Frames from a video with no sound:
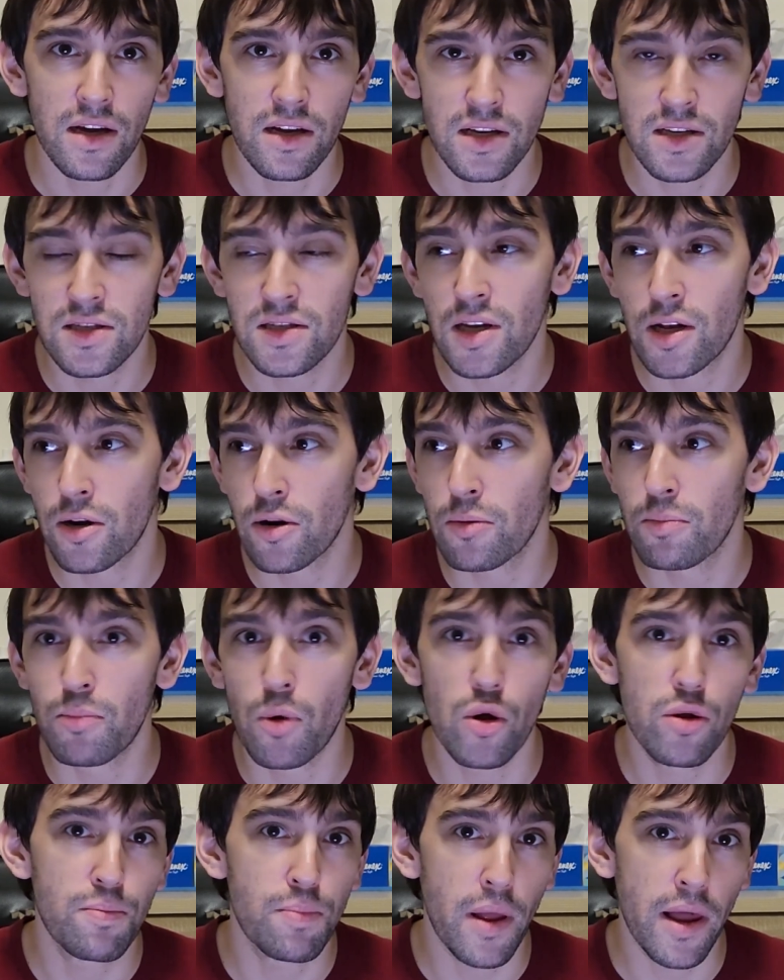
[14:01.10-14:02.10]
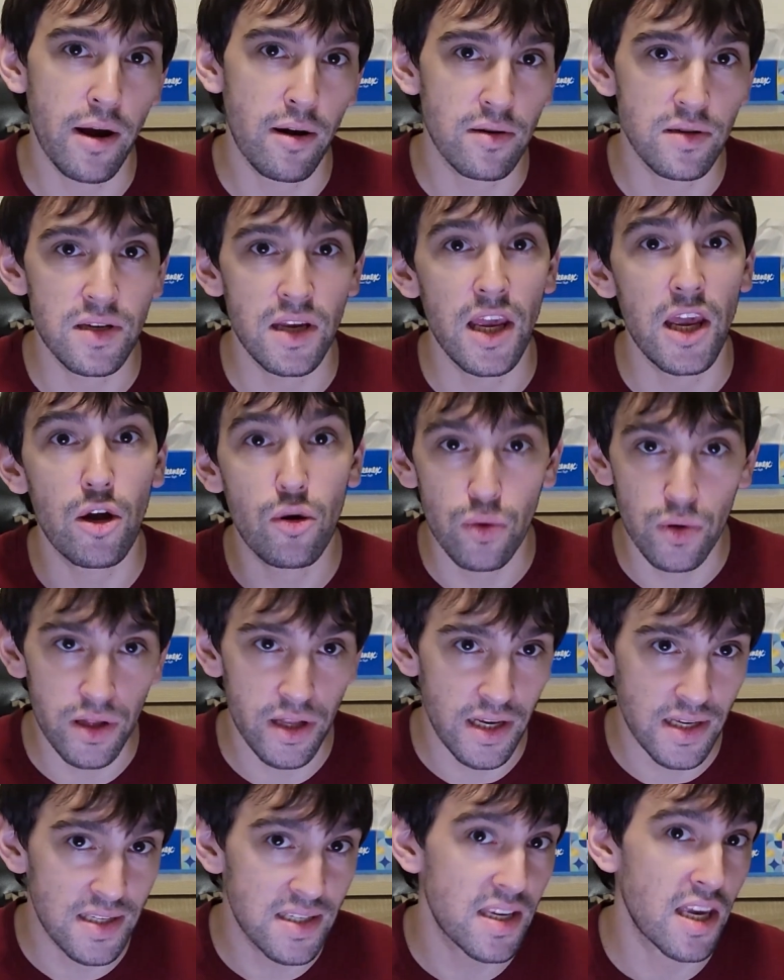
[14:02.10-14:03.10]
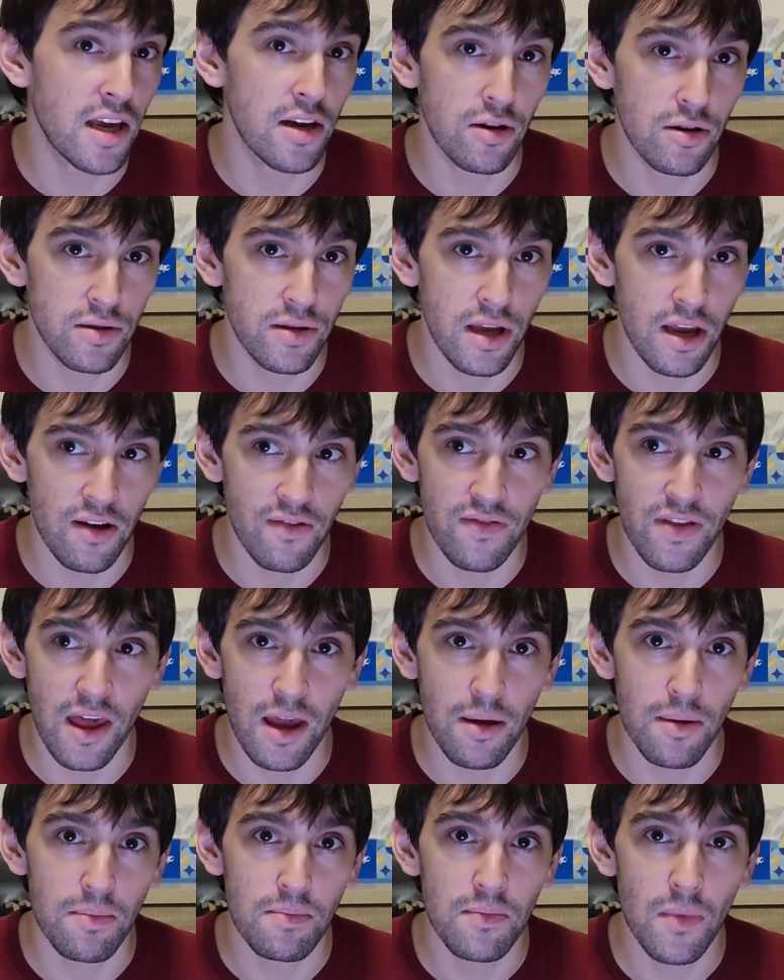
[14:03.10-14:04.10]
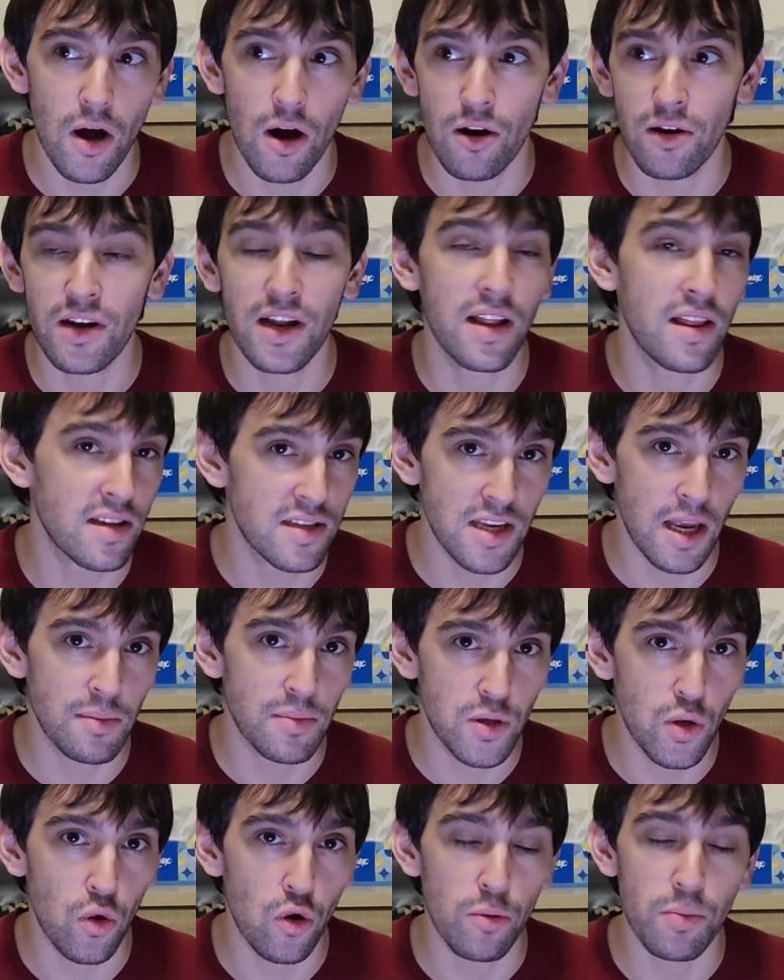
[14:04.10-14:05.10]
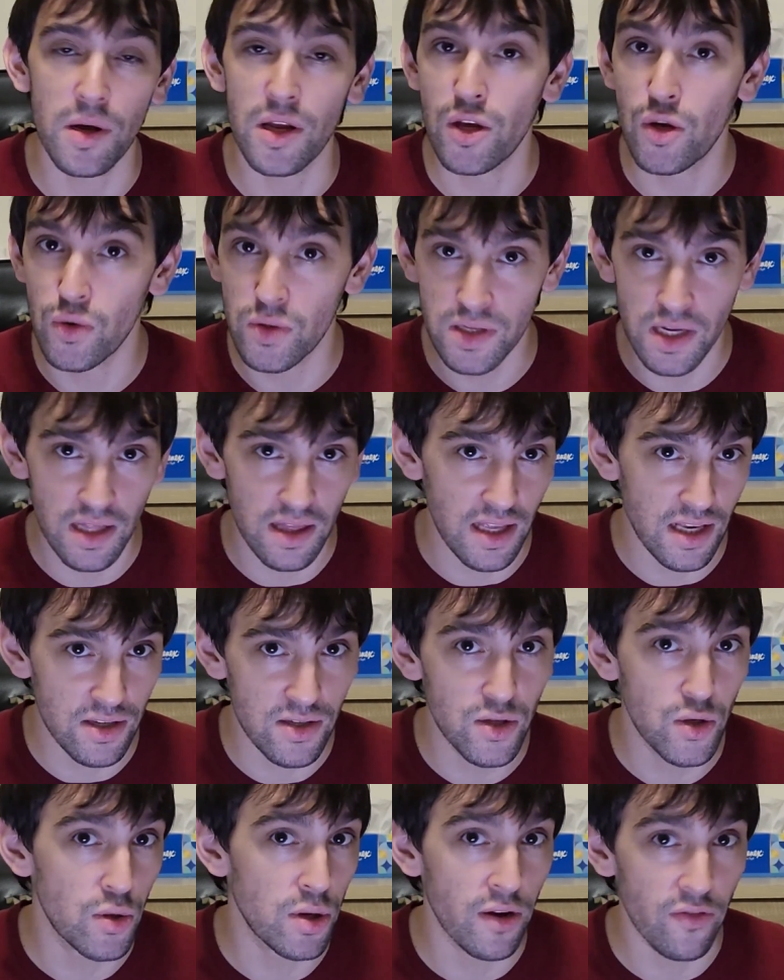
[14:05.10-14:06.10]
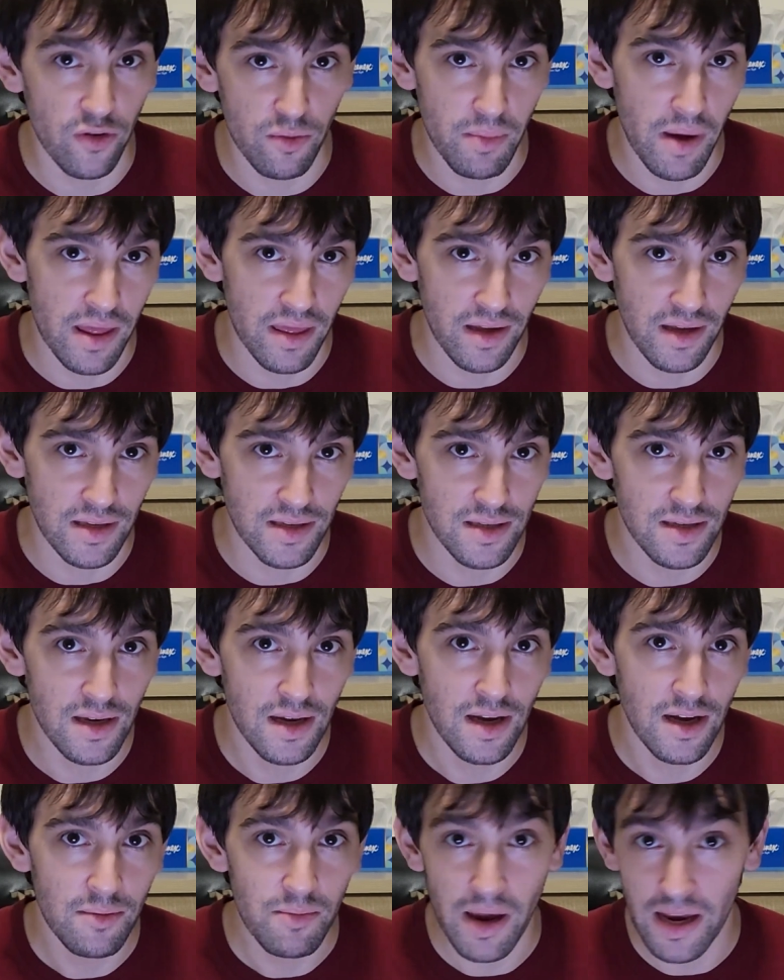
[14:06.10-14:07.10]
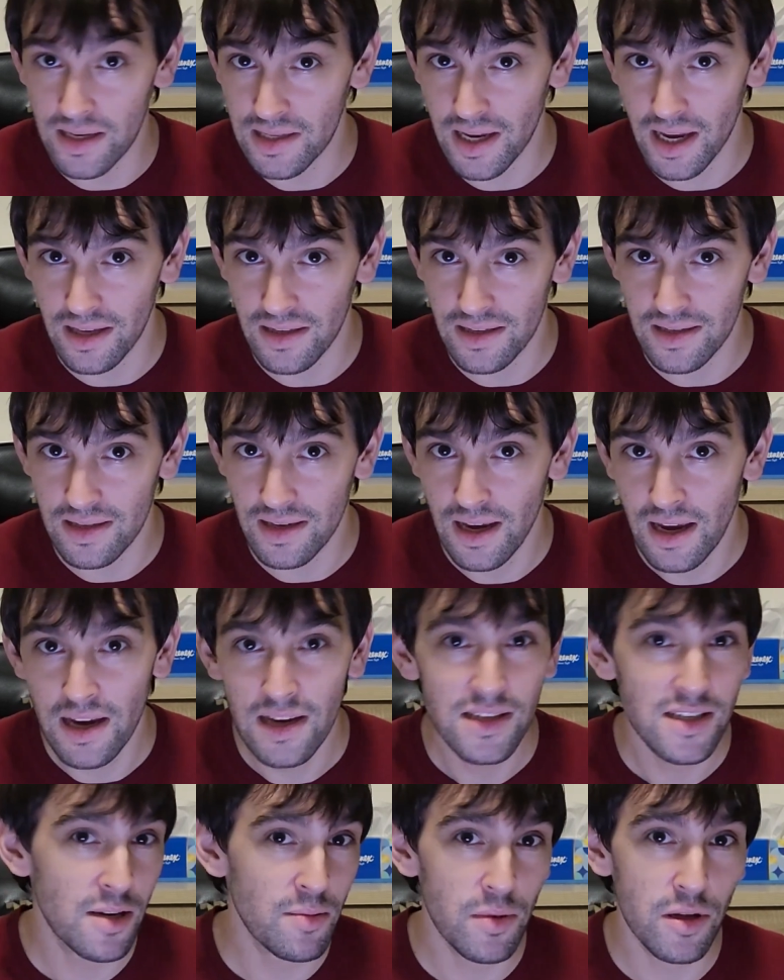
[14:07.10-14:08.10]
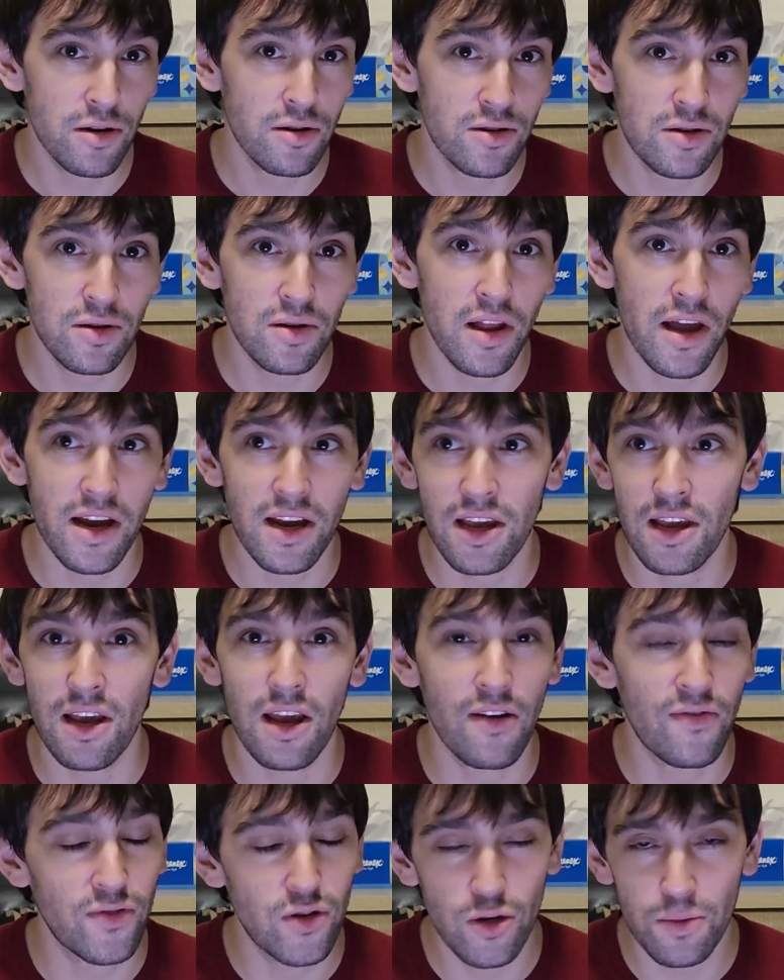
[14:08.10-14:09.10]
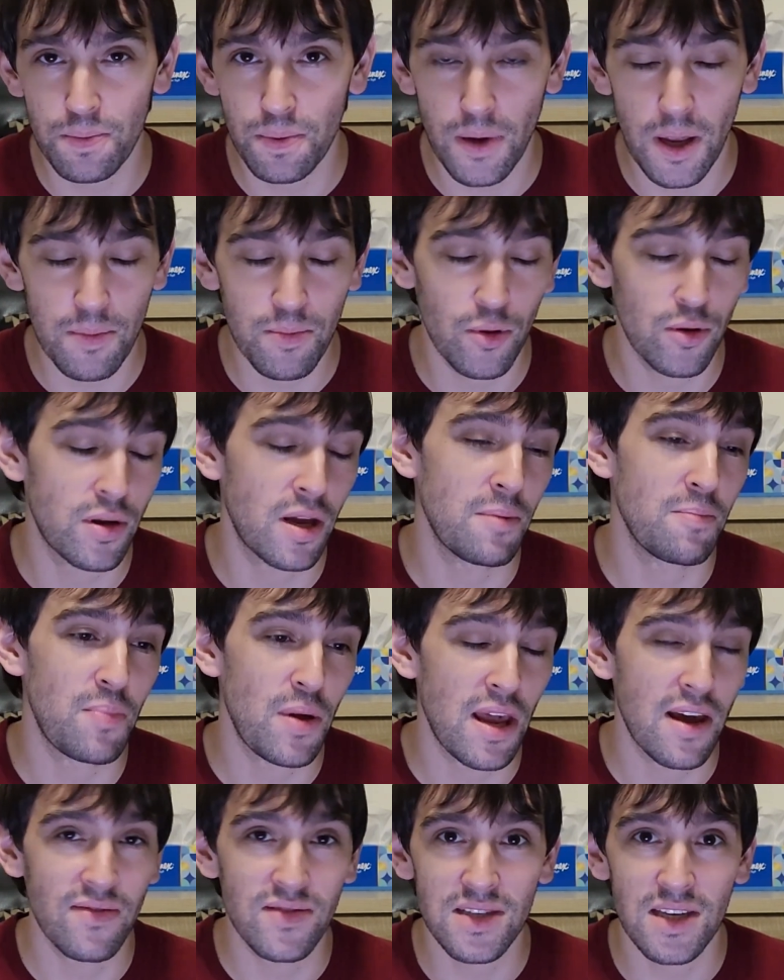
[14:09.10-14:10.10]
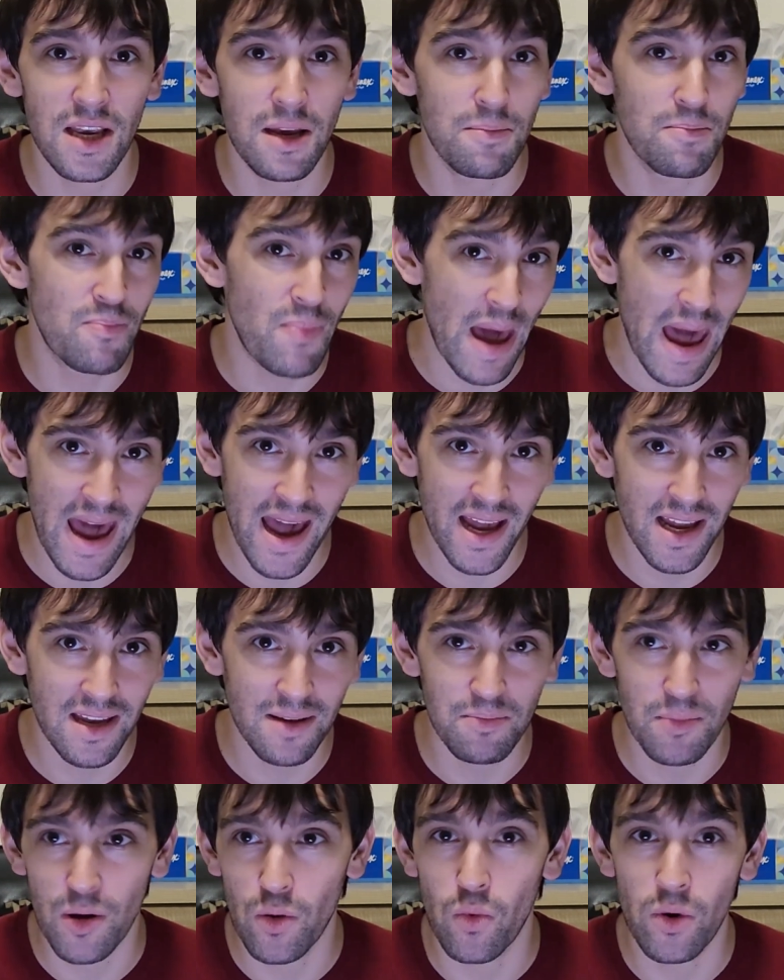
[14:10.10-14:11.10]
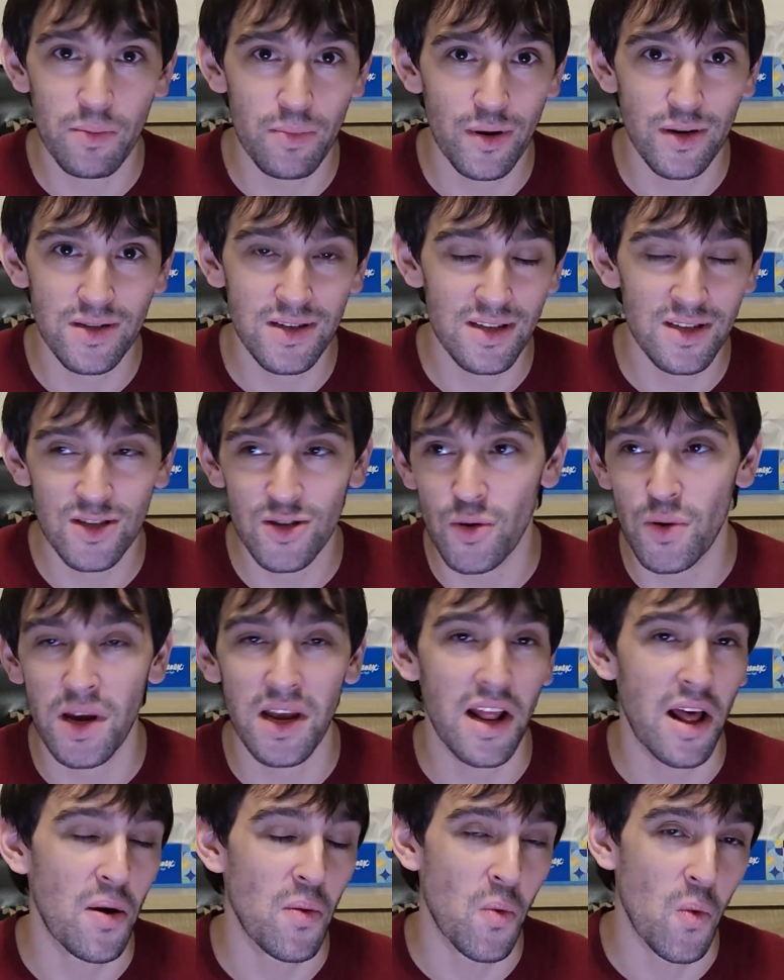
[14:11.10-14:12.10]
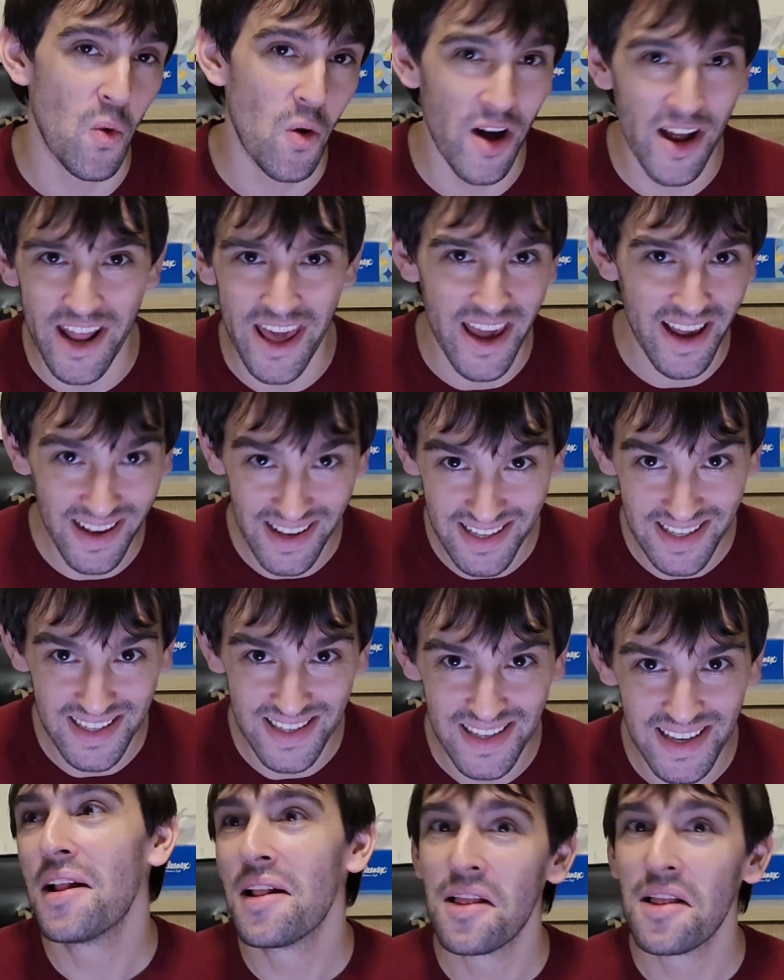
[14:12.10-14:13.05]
consider both players equally skilled if they are getting the same score by using these two different methods. Make sense? Similar to like if two people can PFC bag, but one person's doing it on 1x,